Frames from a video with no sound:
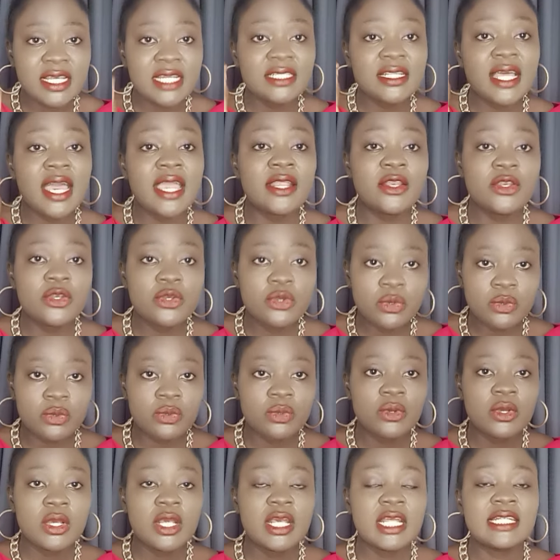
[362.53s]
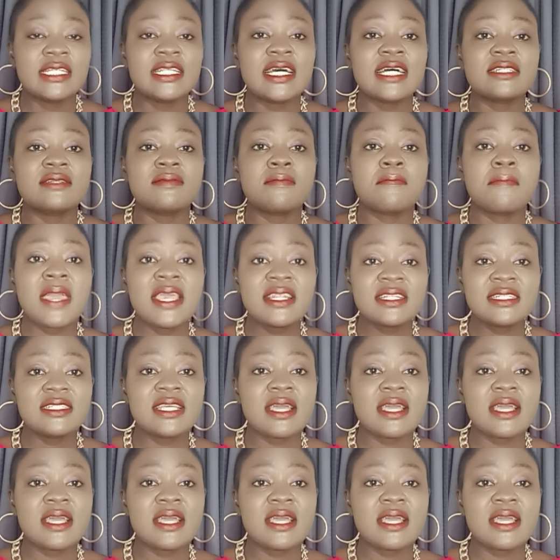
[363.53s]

that I know that met